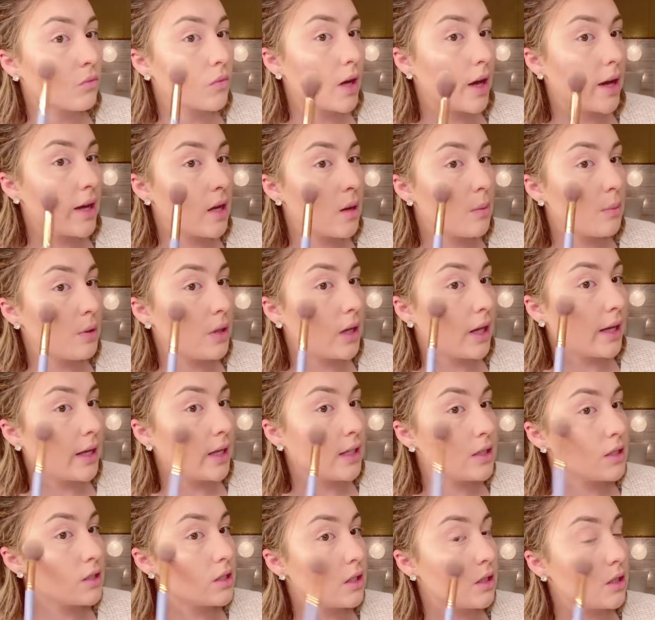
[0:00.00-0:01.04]
I apply
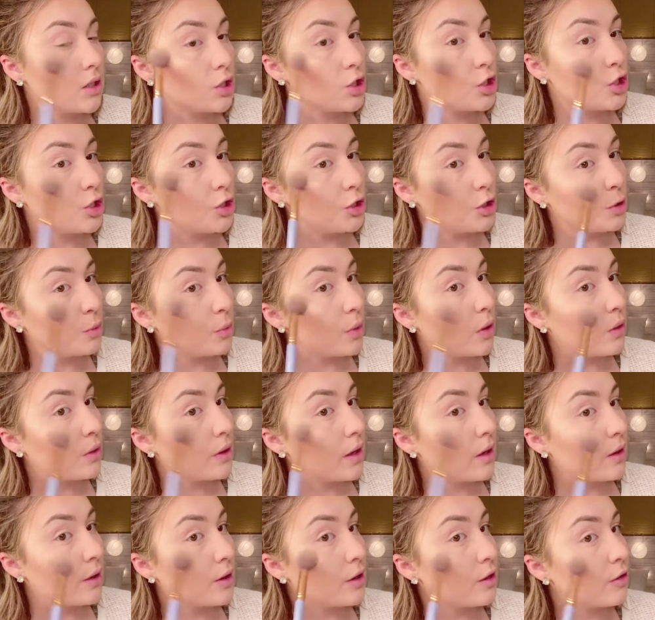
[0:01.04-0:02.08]
it to the cheekbone
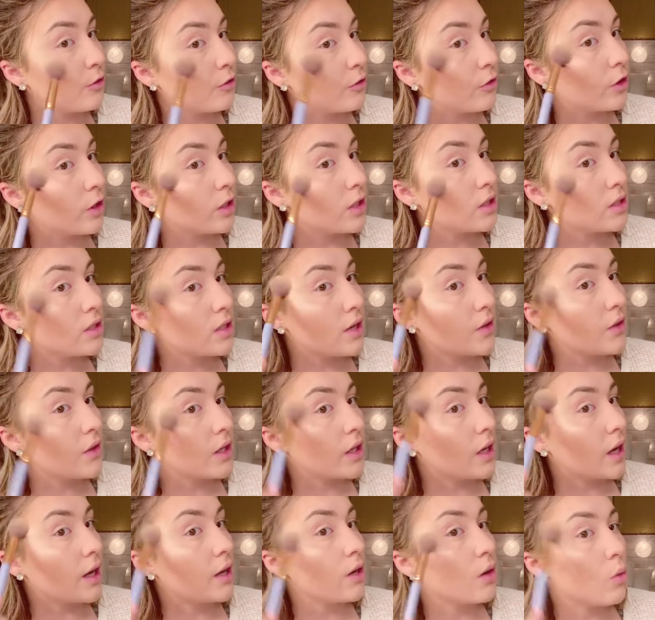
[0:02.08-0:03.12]
area first and then
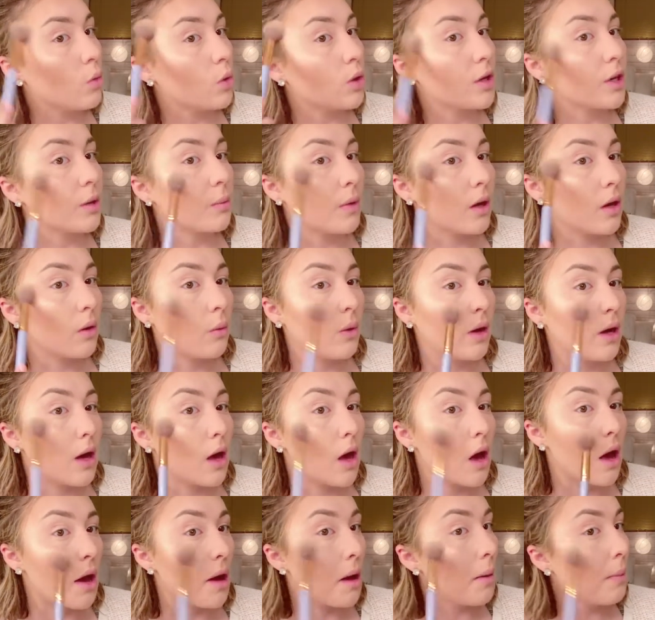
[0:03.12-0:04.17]
kind of work my way
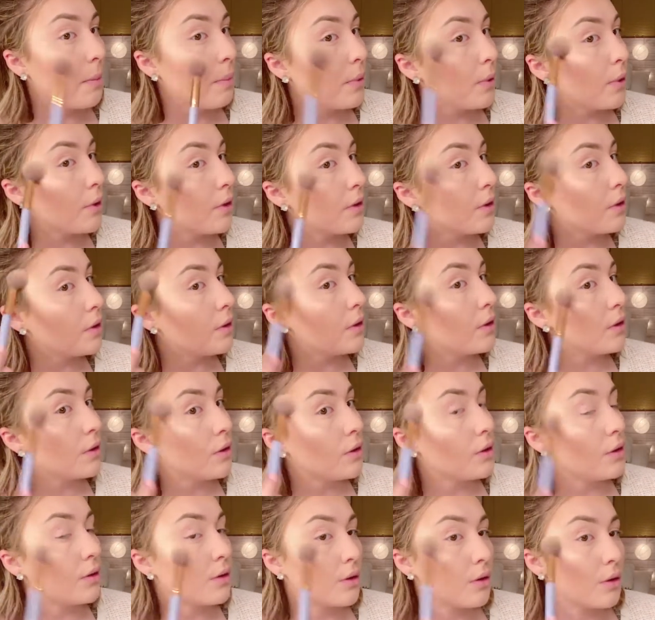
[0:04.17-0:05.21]
up
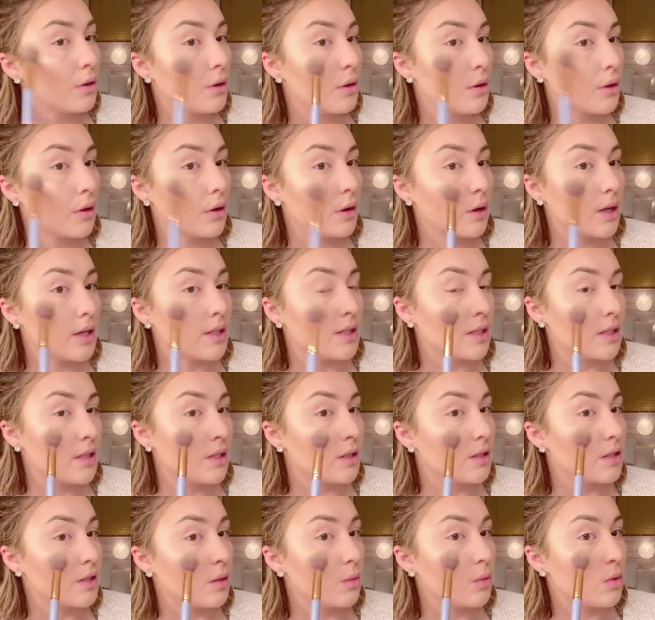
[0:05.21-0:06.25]
because this
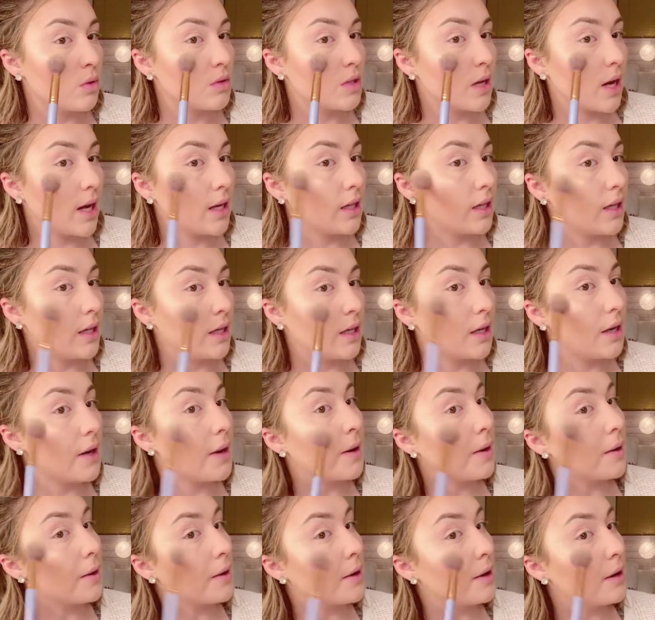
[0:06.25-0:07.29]
is the most highlighted
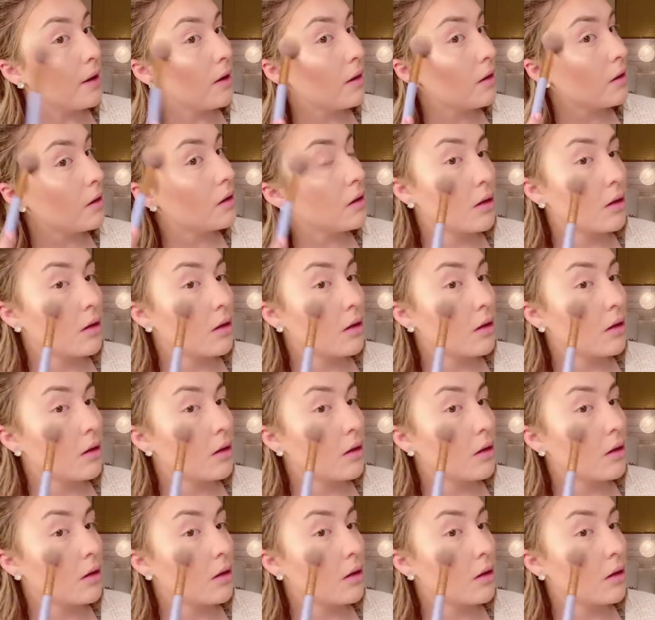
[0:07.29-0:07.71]
area.